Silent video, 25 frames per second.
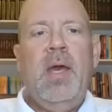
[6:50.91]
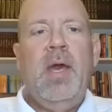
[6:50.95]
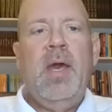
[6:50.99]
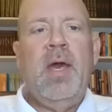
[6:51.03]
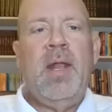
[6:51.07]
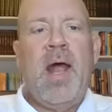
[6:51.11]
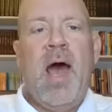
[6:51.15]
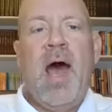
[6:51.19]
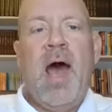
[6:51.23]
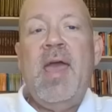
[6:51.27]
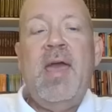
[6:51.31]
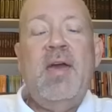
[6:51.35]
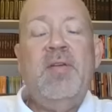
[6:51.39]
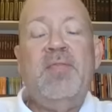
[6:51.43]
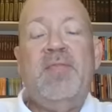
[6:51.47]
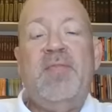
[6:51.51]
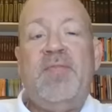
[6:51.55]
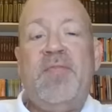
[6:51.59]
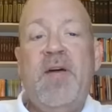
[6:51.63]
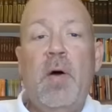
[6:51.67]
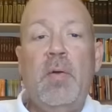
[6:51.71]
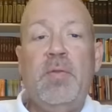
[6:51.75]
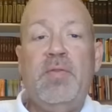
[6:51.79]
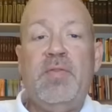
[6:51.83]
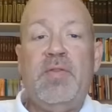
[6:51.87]
And I have
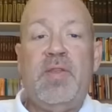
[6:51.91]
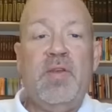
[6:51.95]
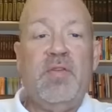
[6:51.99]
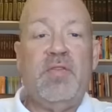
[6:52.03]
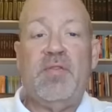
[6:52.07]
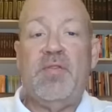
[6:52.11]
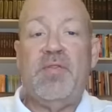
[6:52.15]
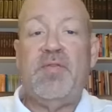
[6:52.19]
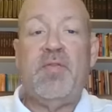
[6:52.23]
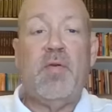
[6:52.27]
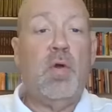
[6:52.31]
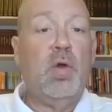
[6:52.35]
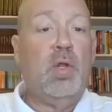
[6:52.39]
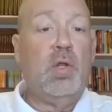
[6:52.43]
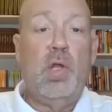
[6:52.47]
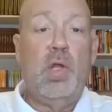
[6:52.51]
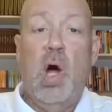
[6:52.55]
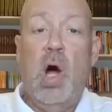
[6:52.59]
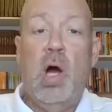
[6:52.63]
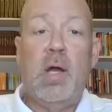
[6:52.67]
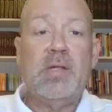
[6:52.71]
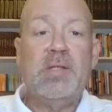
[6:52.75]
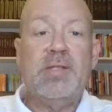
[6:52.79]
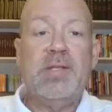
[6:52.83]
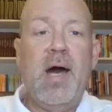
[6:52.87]
felt this for a
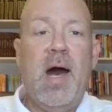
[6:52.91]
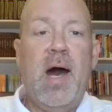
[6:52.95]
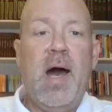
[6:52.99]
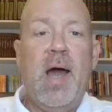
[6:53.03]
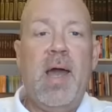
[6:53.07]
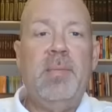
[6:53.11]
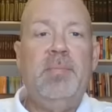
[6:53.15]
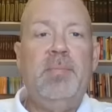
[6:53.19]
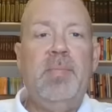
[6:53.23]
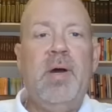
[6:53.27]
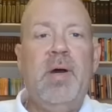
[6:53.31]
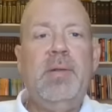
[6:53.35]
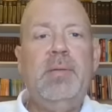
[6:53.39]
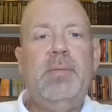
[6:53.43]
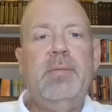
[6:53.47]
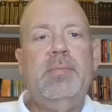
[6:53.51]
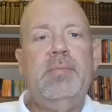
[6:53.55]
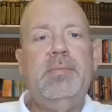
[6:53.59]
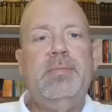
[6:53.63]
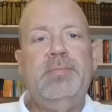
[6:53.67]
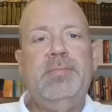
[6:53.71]
long time, but